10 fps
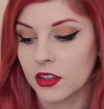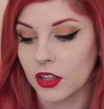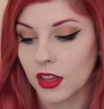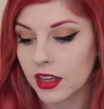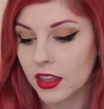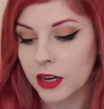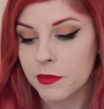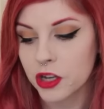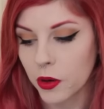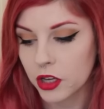you're lucky that
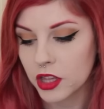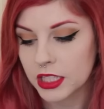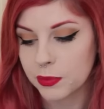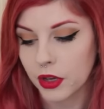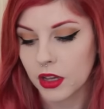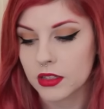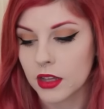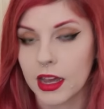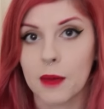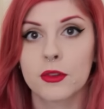I'm showing you this because I